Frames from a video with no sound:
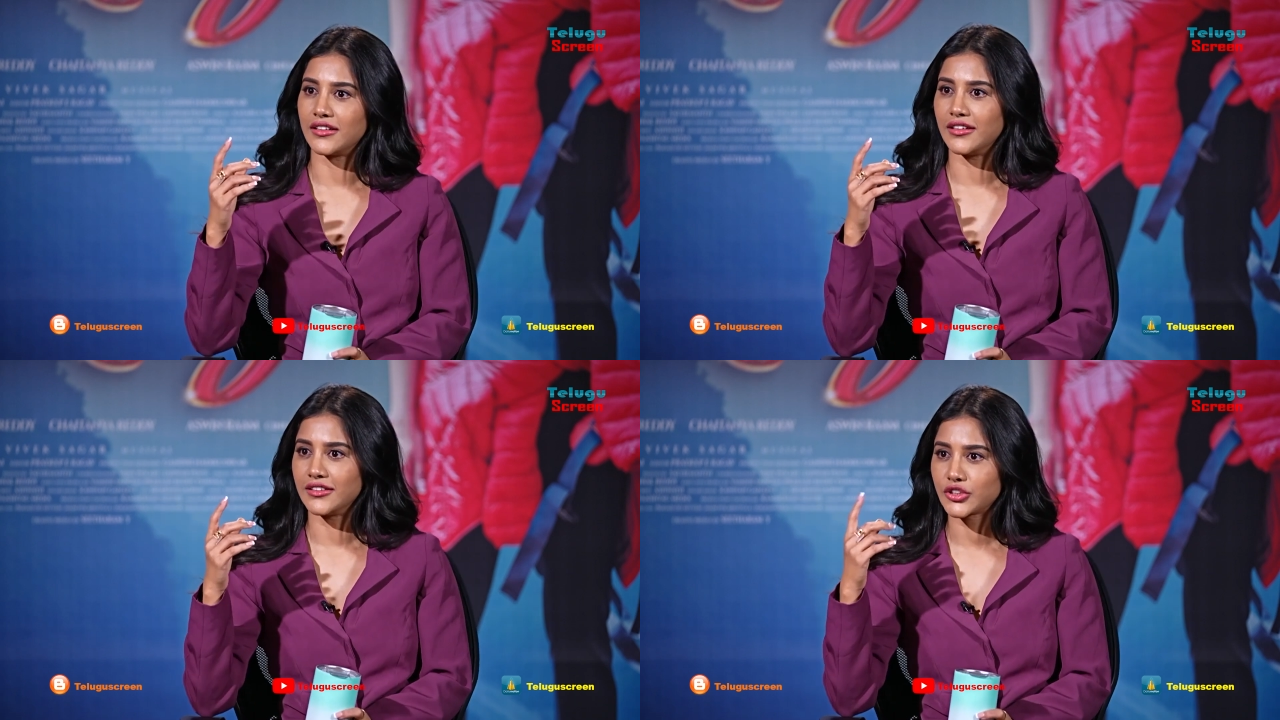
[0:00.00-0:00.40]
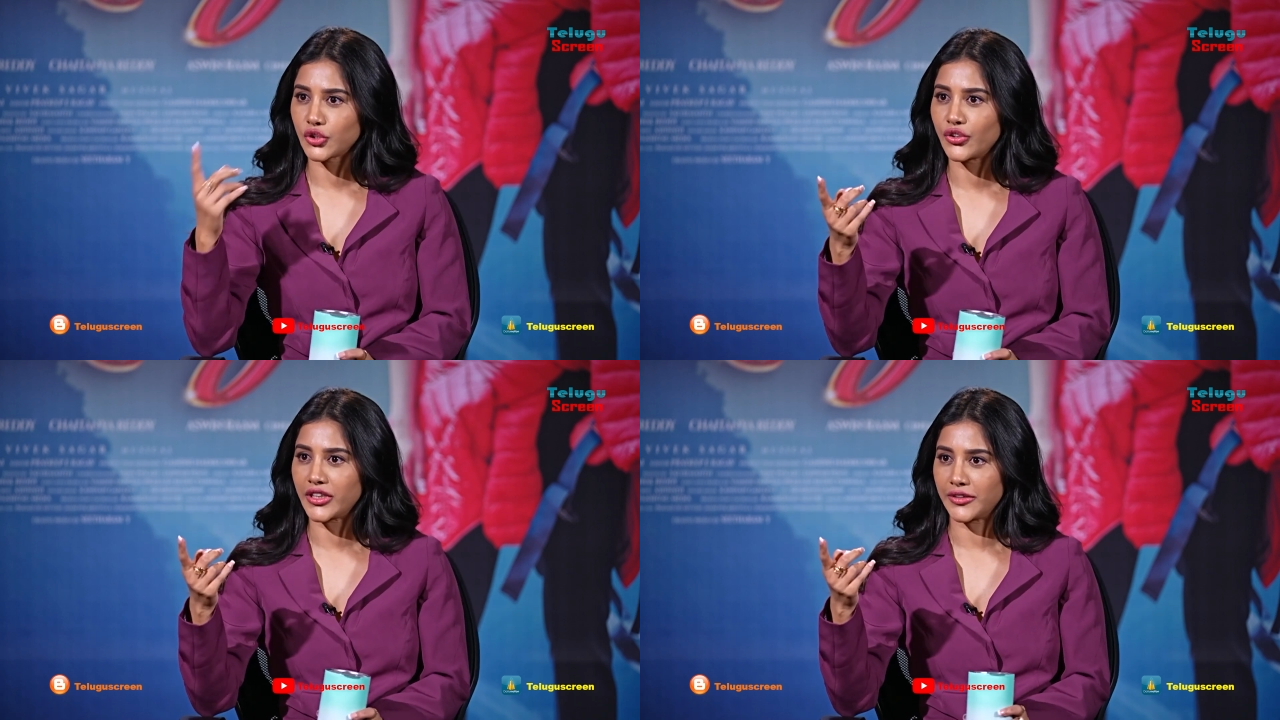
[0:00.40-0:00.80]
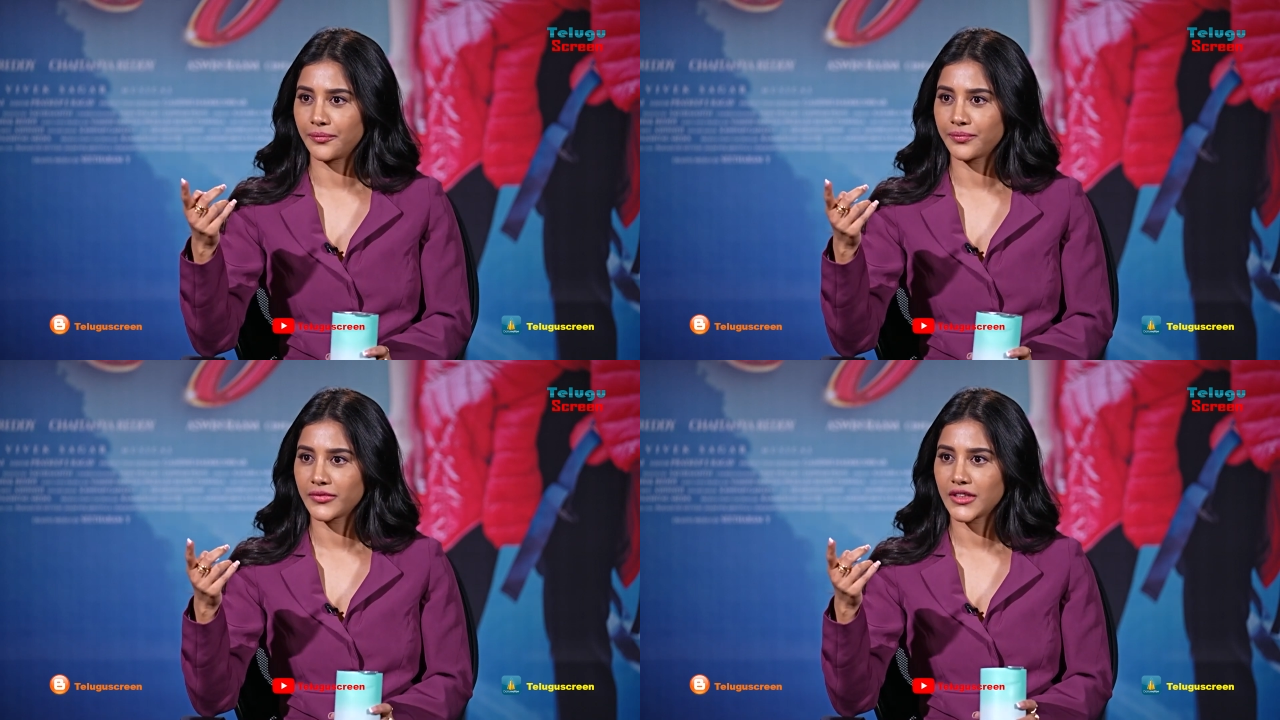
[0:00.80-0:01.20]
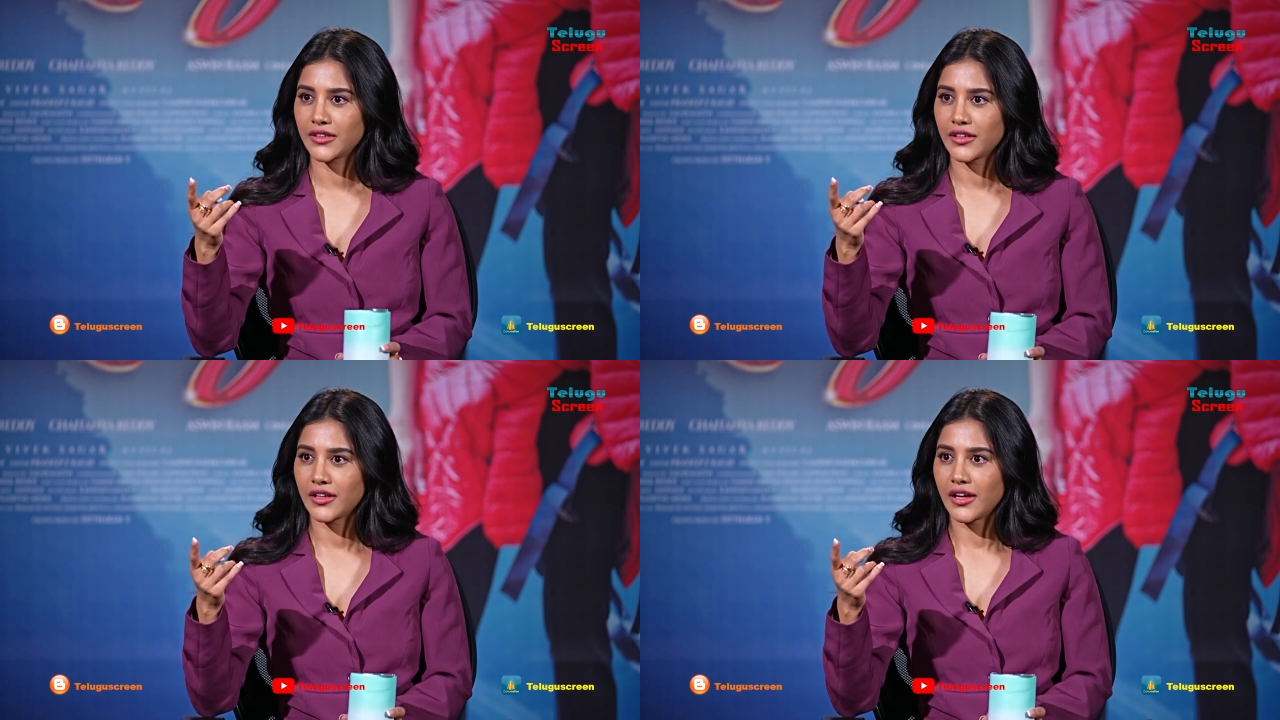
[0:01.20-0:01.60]
story
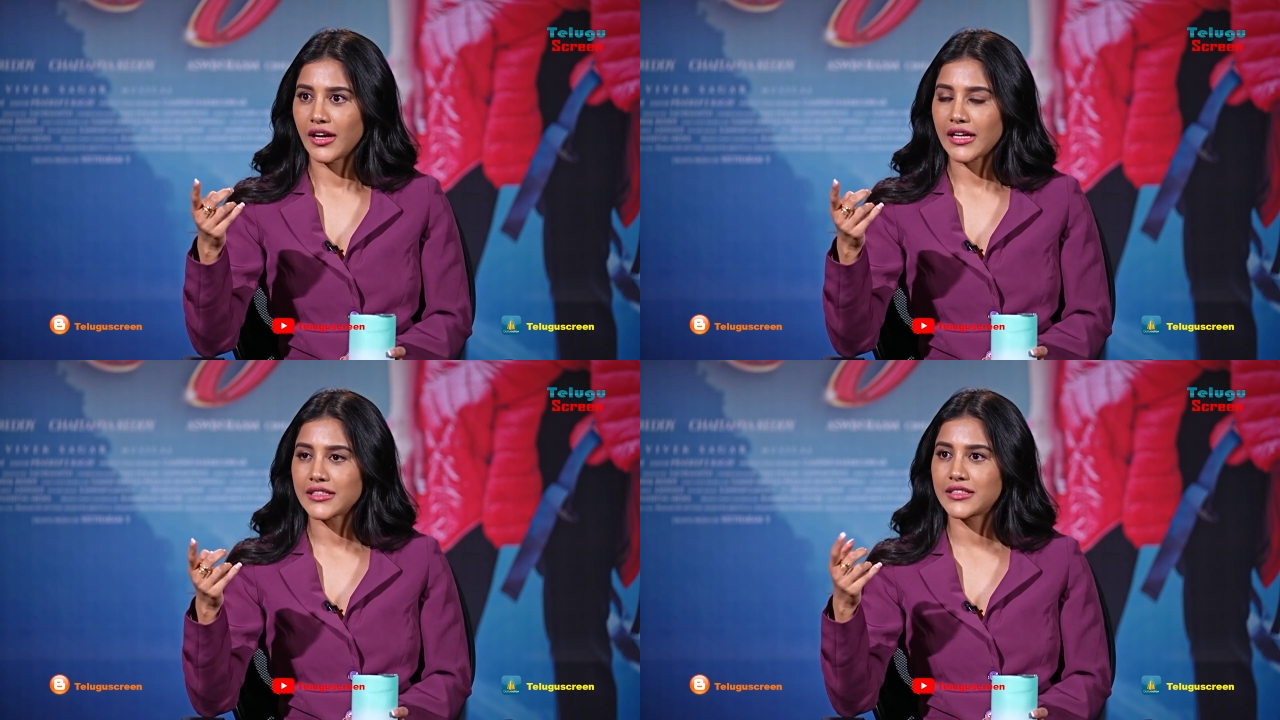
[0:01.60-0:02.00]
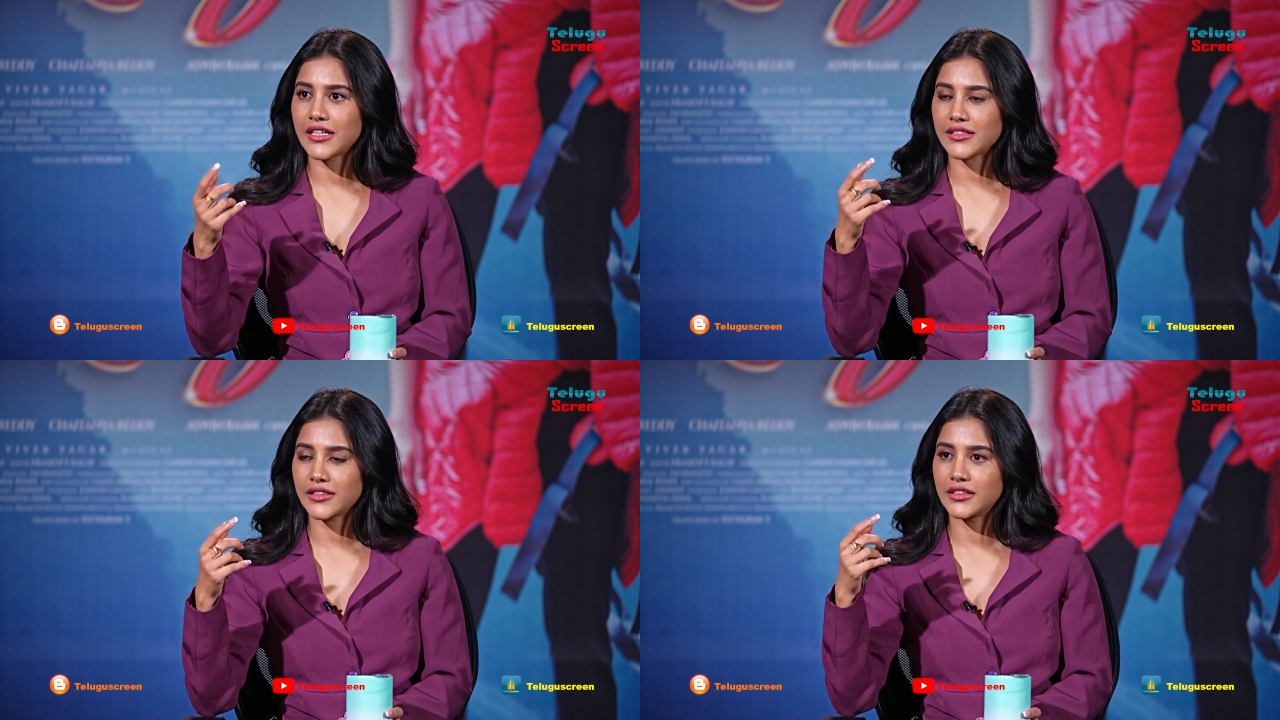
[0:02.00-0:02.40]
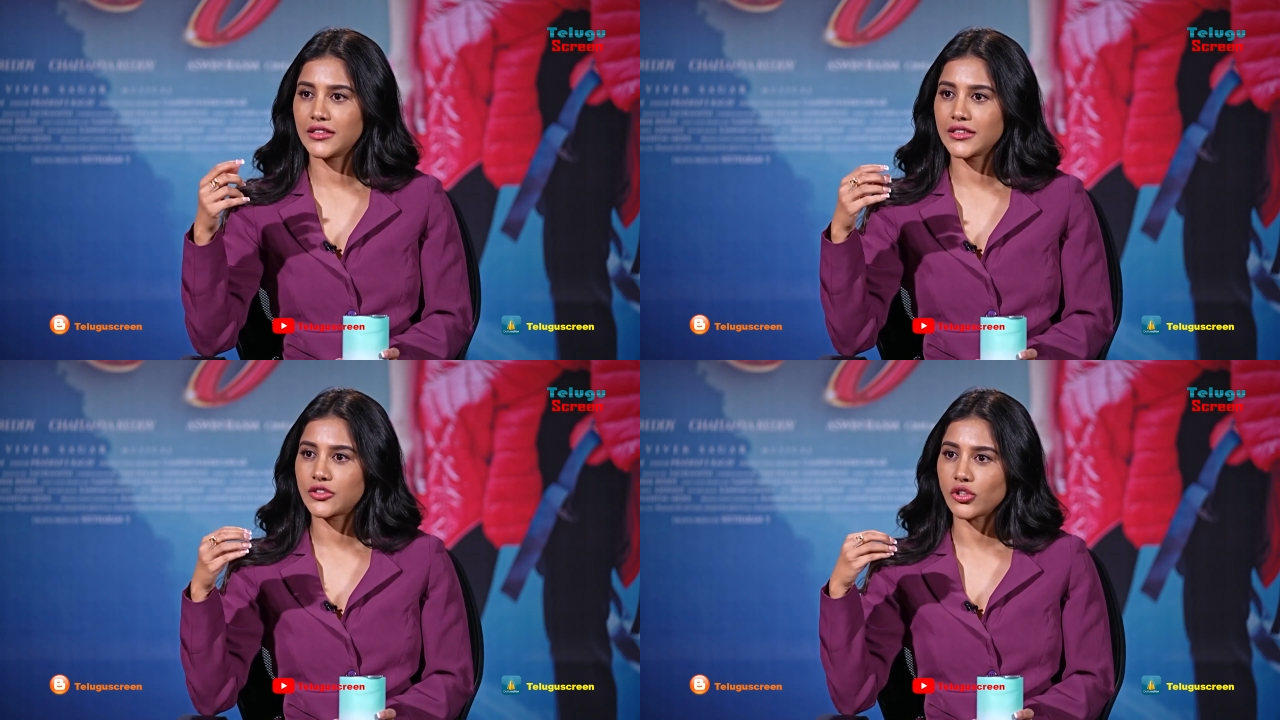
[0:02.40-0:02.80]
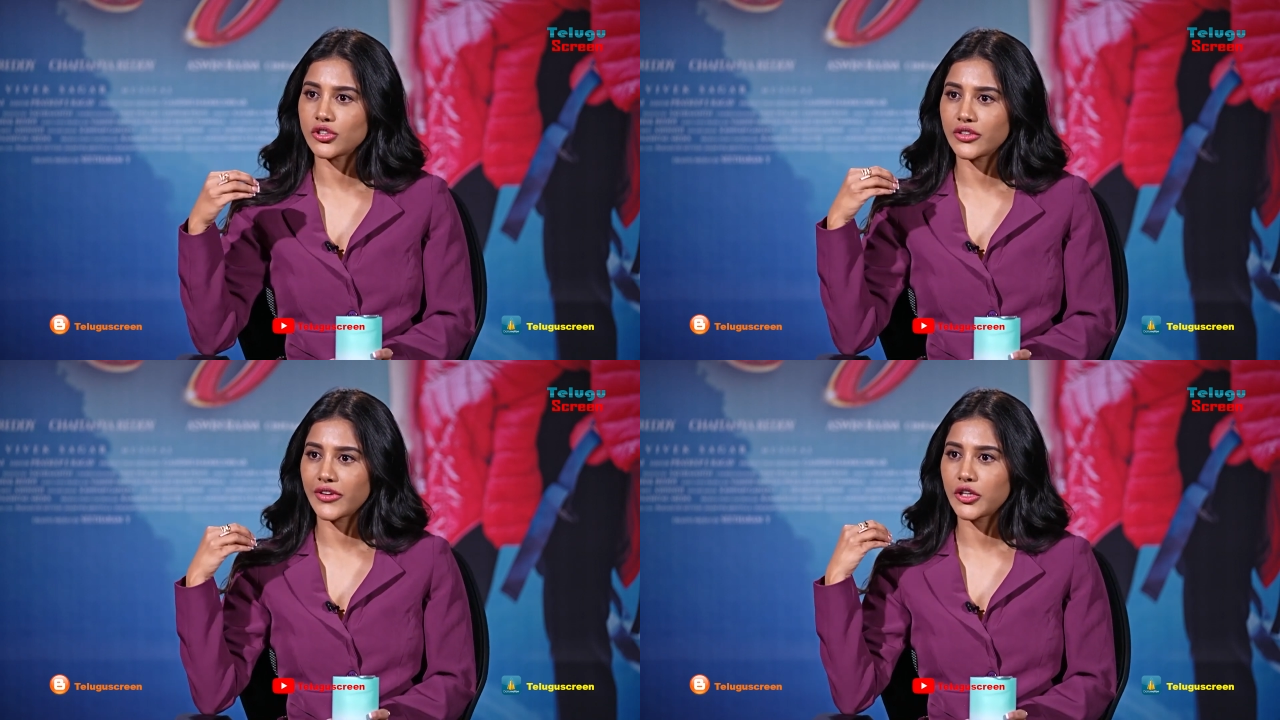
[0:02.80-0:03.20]
it's just it, it's also
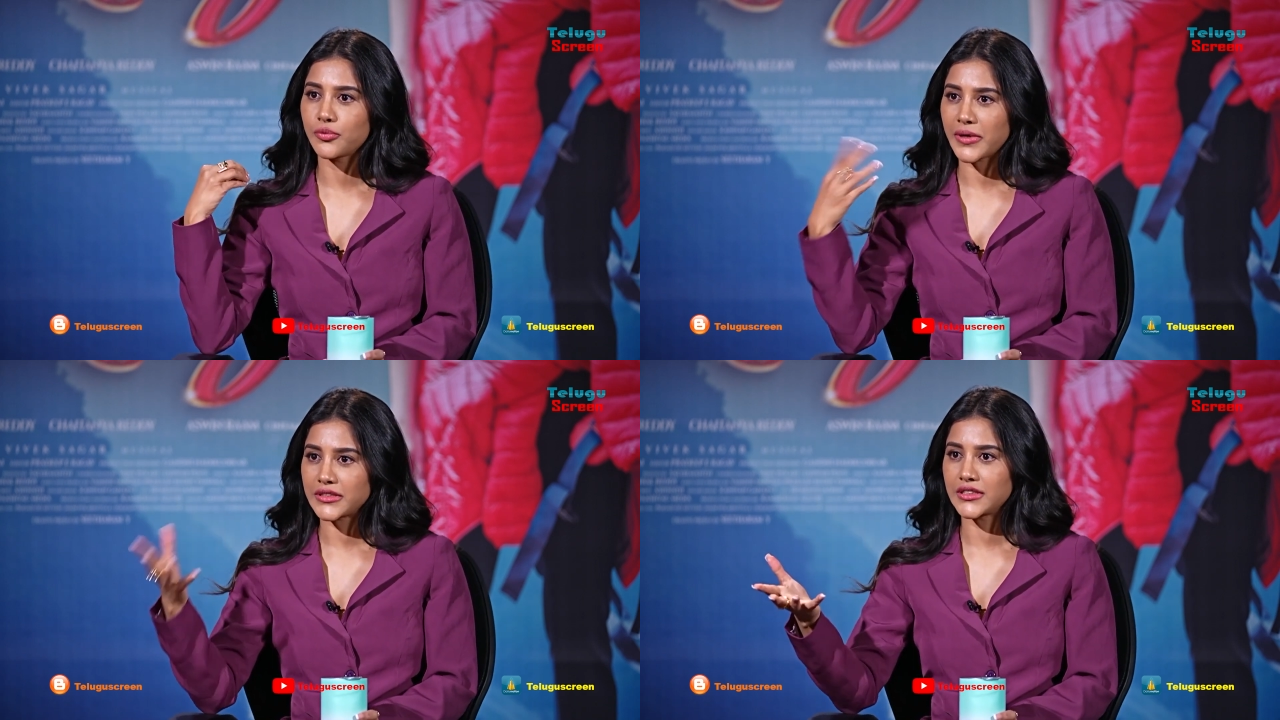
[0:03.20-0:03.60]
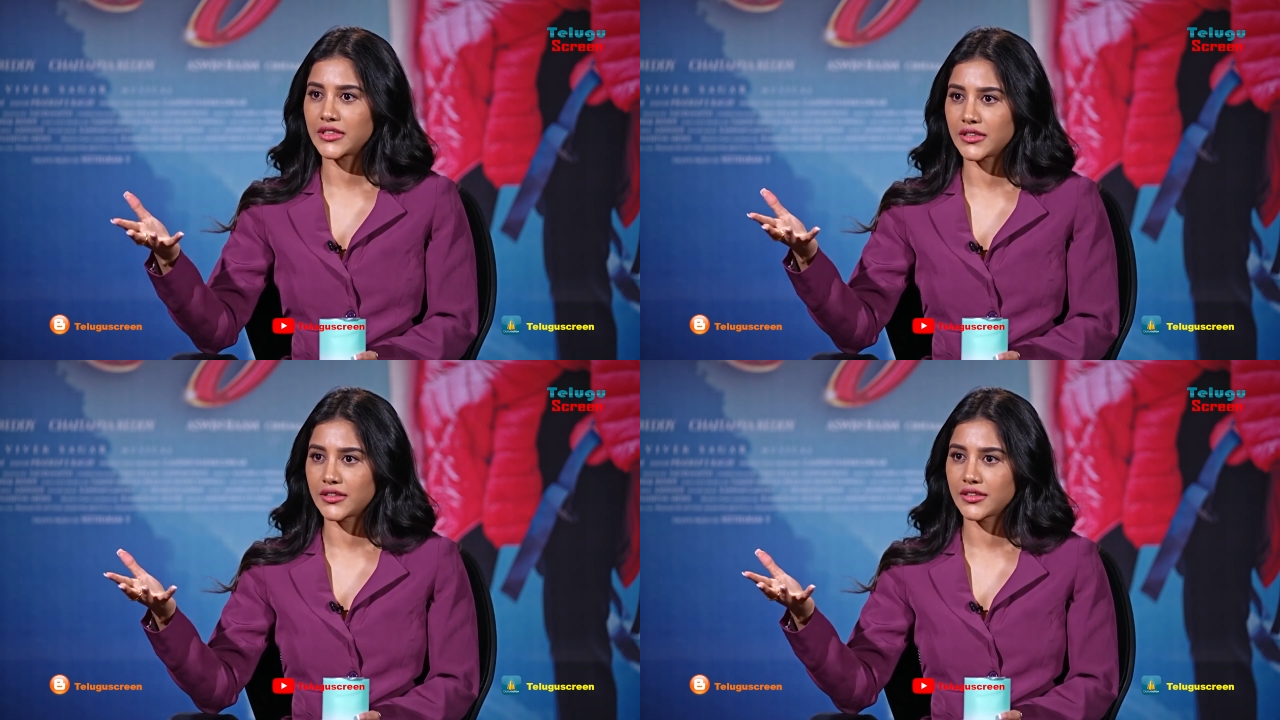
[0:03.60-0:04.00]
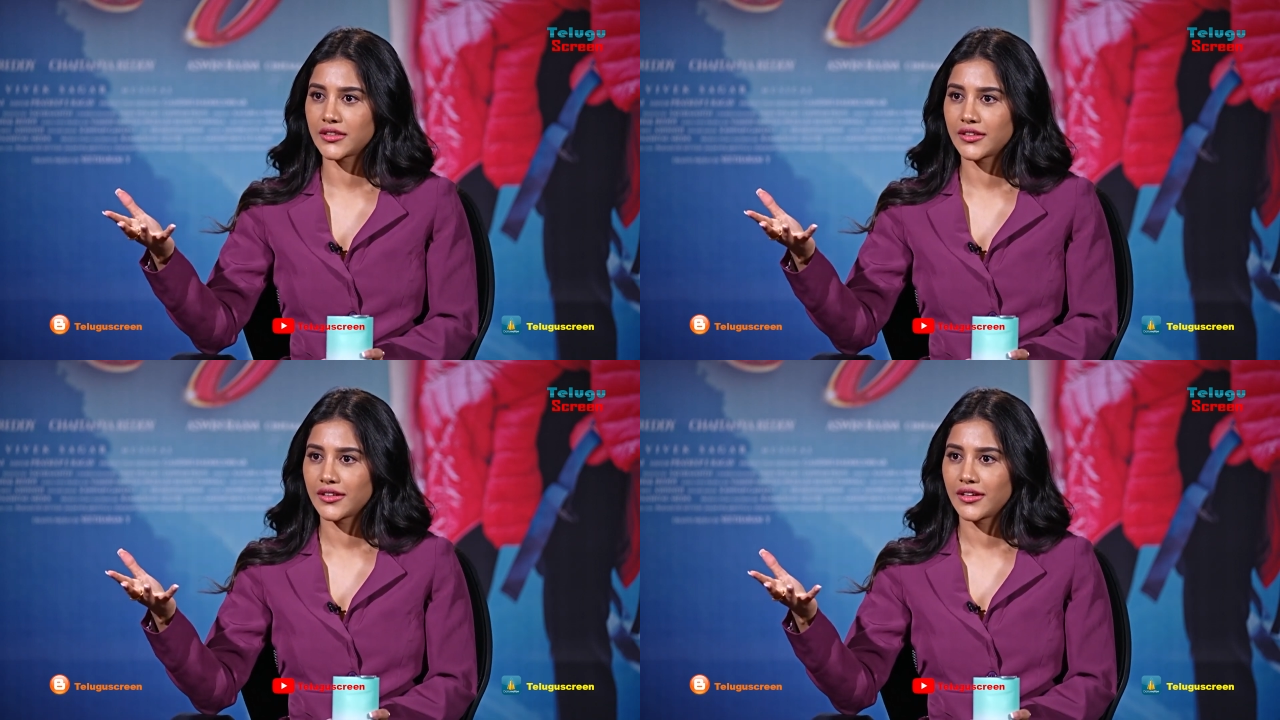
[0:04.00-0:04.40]
the way you presented it hmm.